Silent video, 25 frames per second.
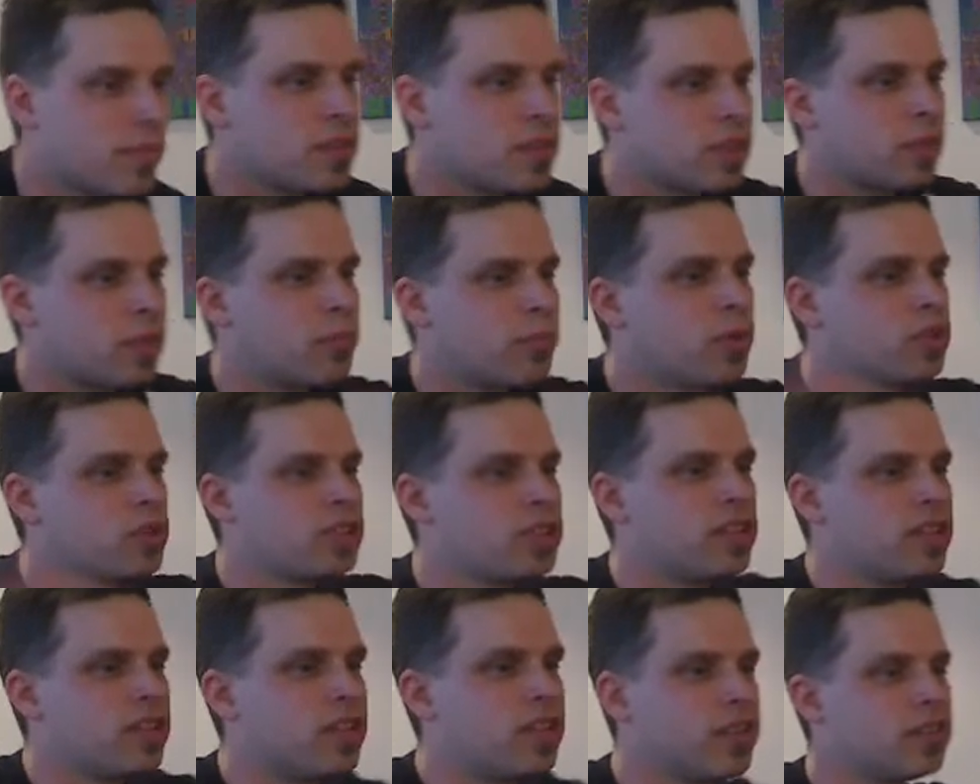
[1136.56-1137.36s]
We're
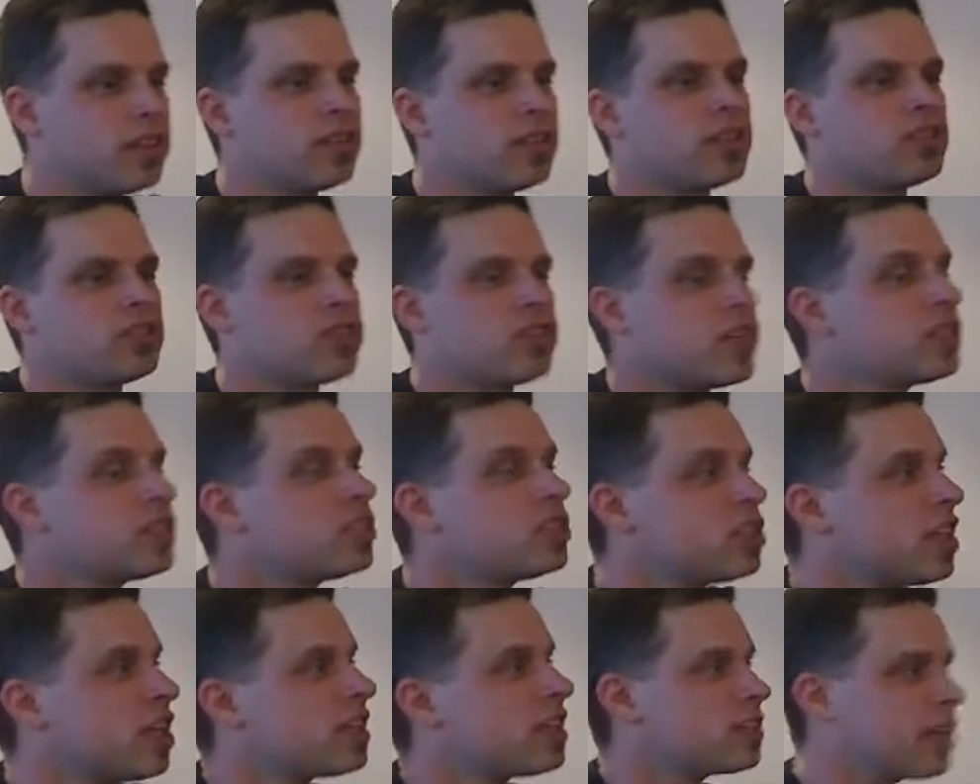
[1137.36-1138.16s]
pushing the
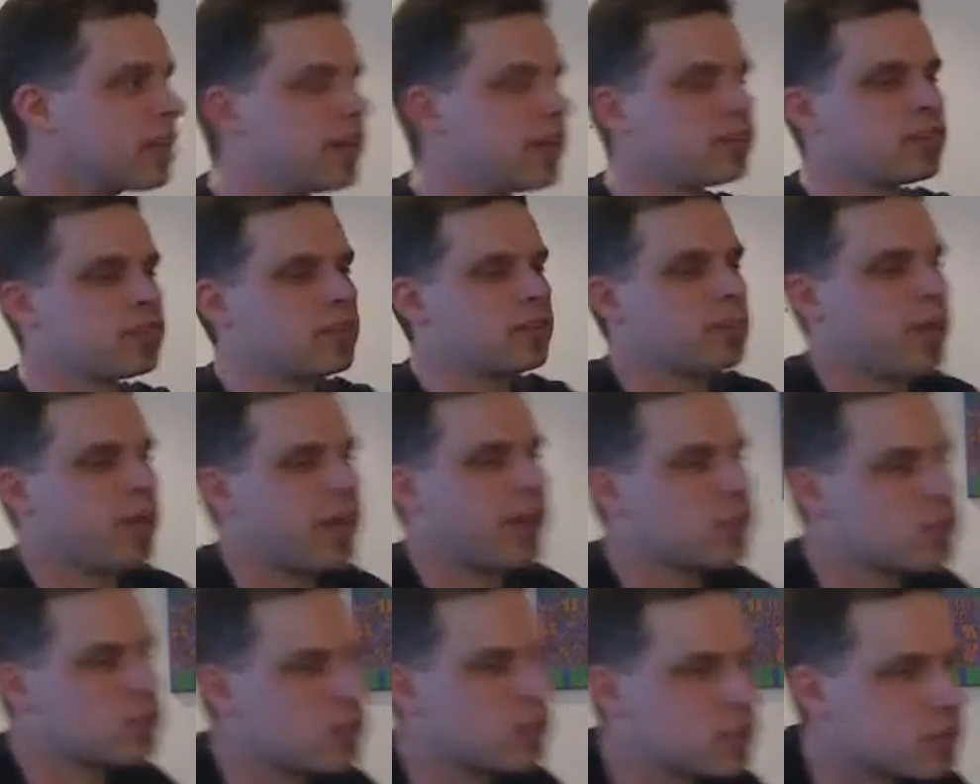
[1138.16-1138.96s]
trust checks out to the
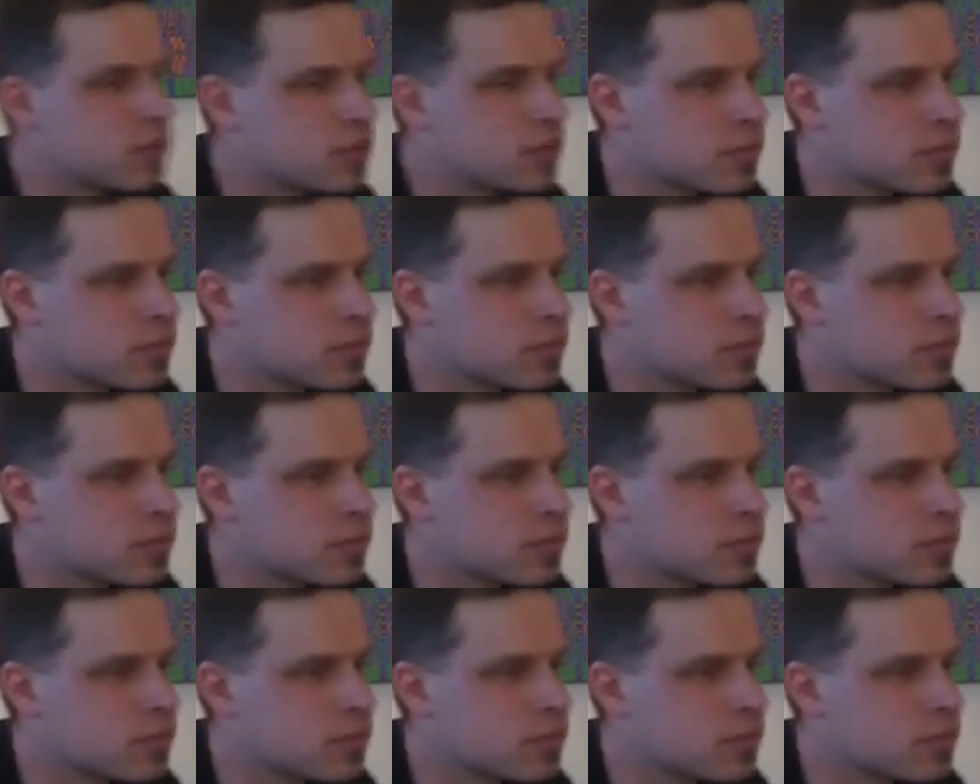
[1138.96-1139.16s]
boundary.